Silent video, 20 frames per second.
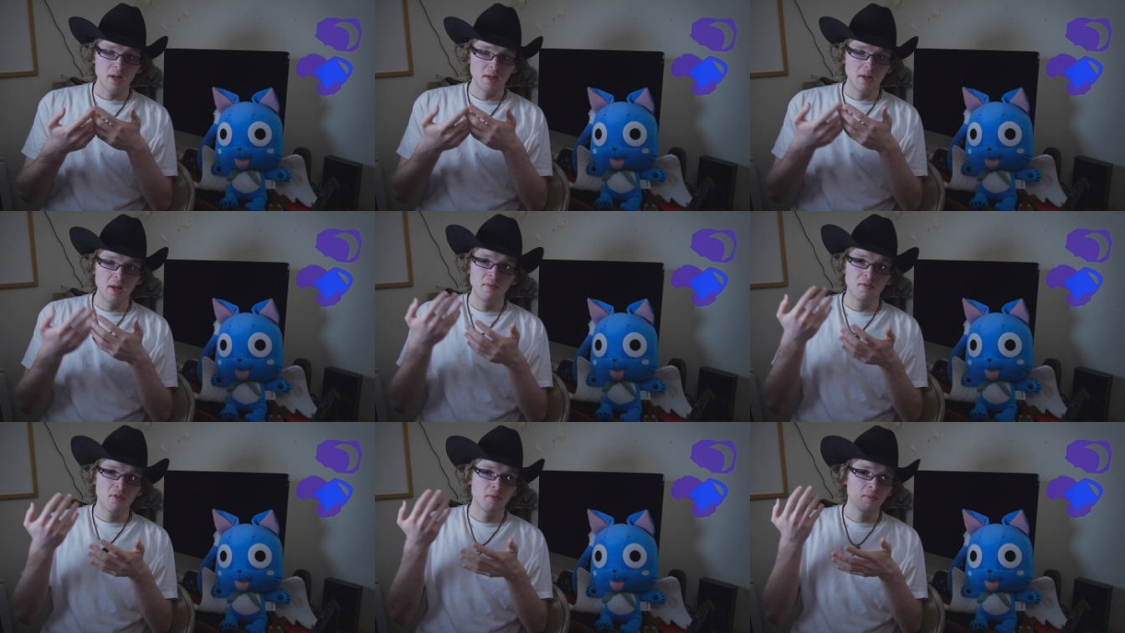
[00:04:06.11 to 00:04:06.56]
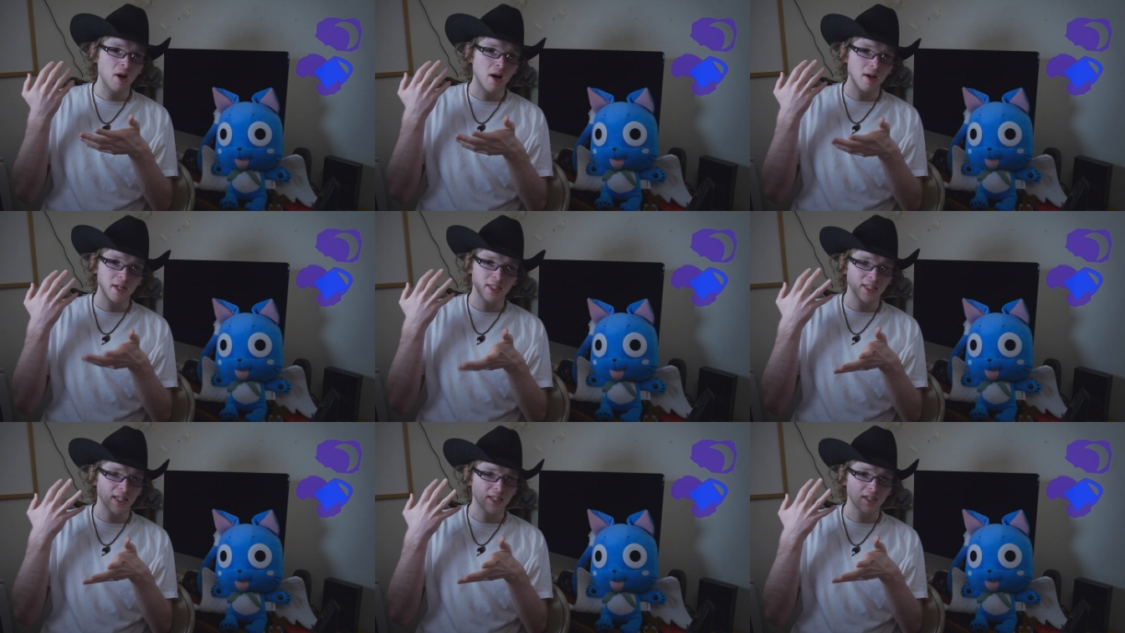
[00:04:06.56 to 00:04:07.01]
If I'm
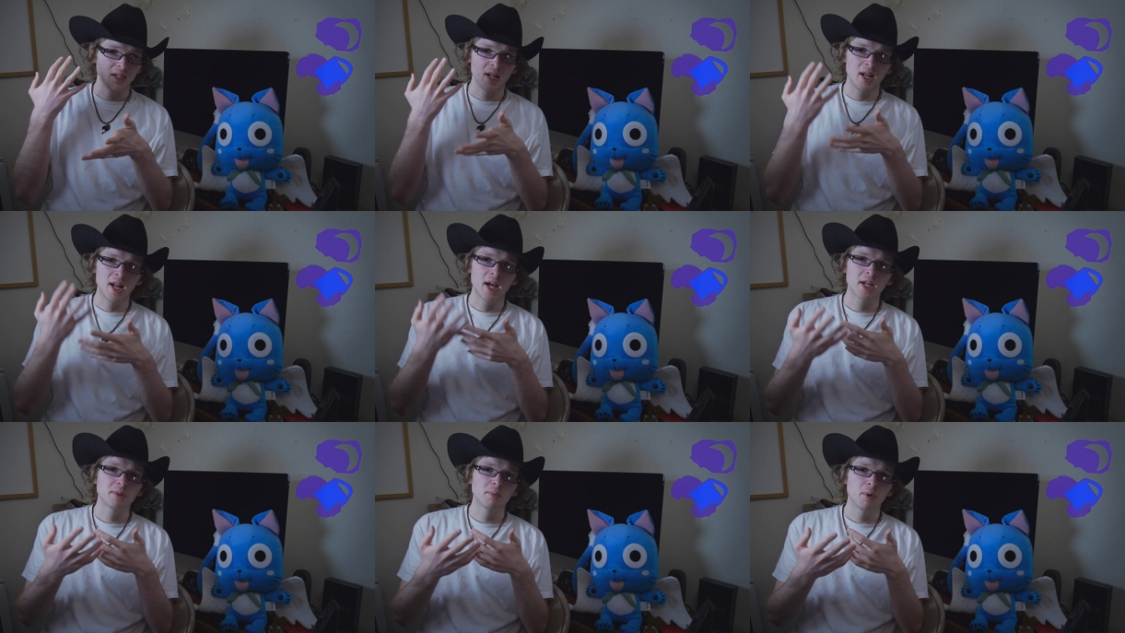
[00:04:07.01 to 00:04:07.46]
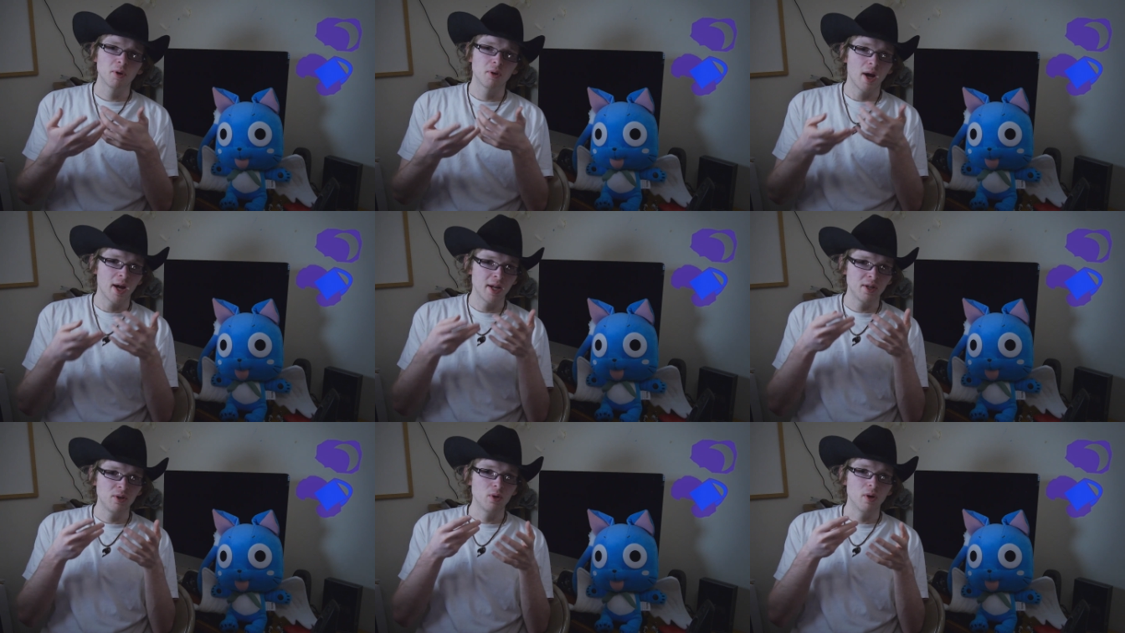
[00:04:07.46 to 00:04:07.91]
not exactly an expert,
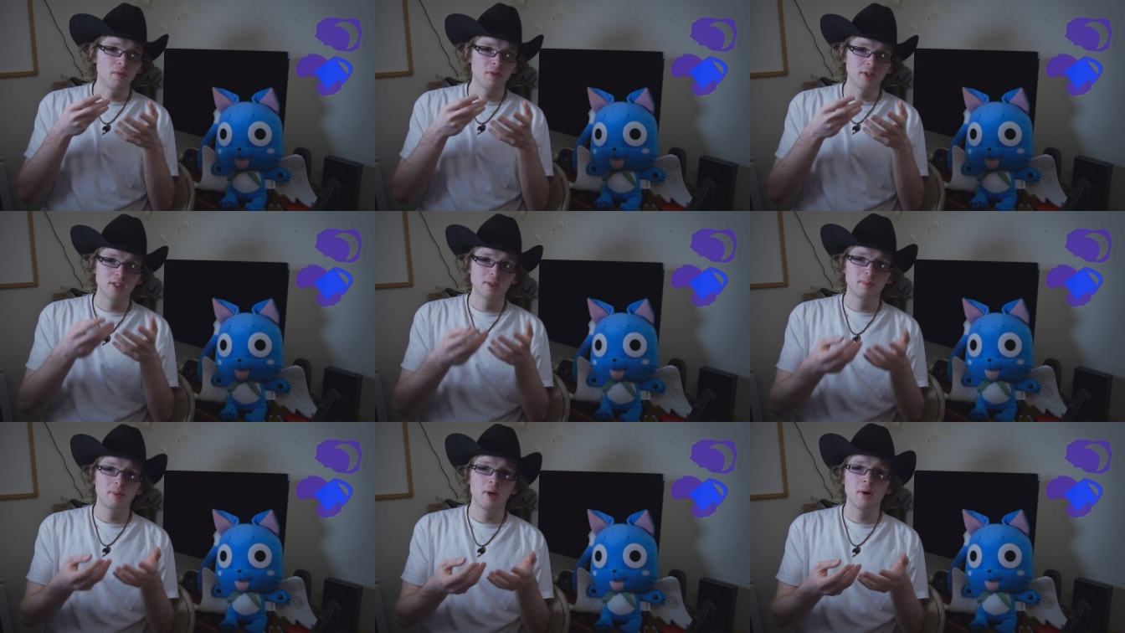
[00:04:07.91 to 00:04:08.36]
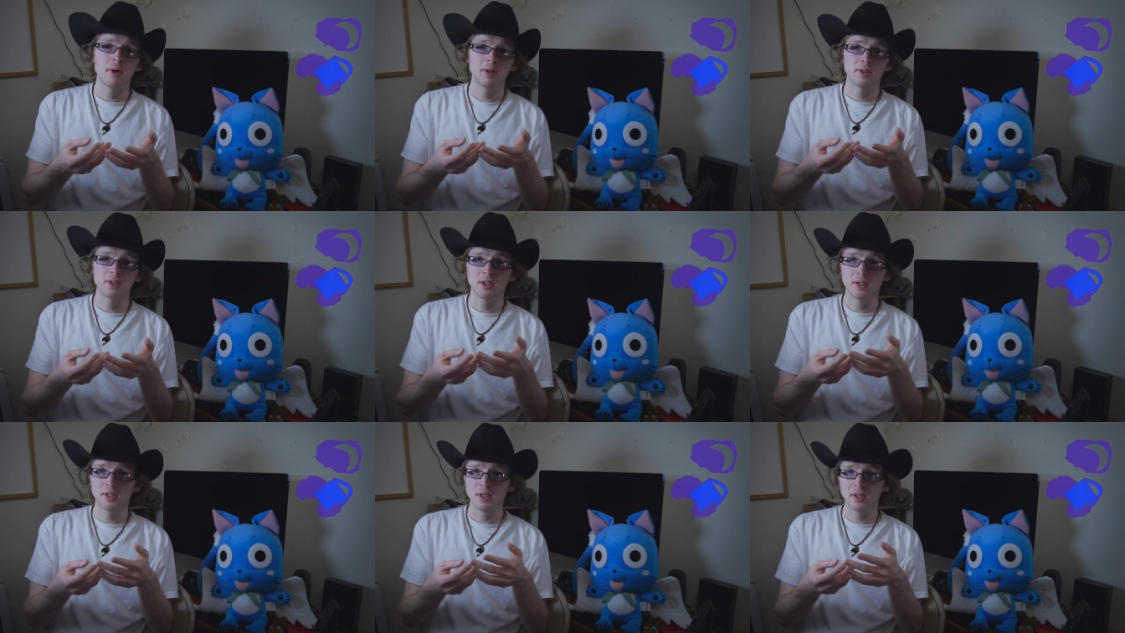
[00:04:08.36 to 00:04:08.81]
I do have
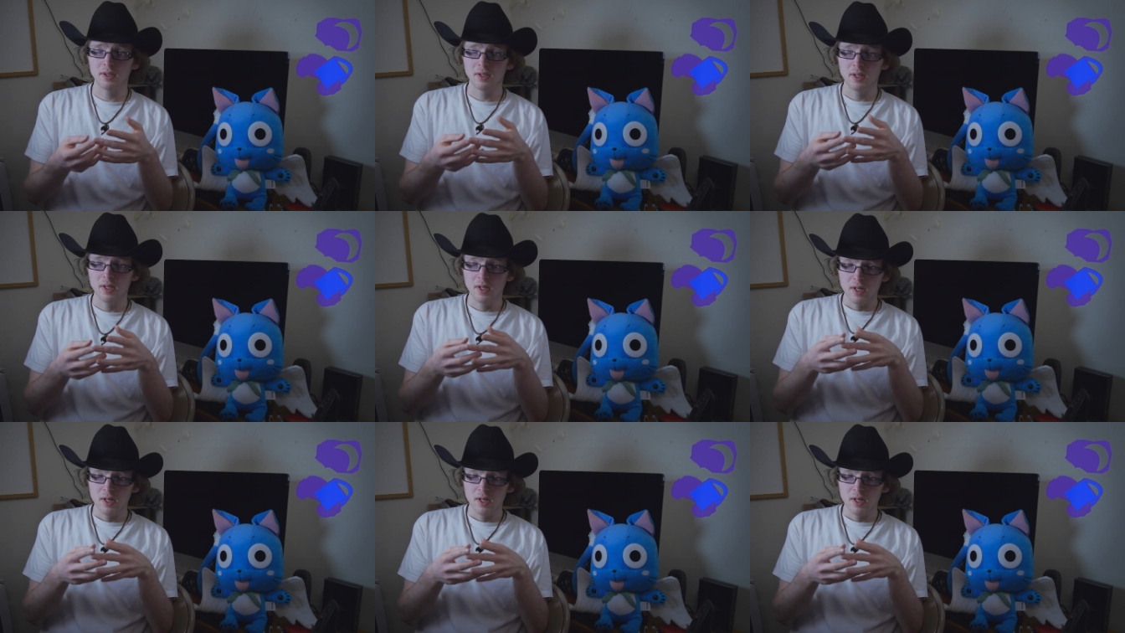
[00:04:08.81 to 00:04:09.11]
experience in it.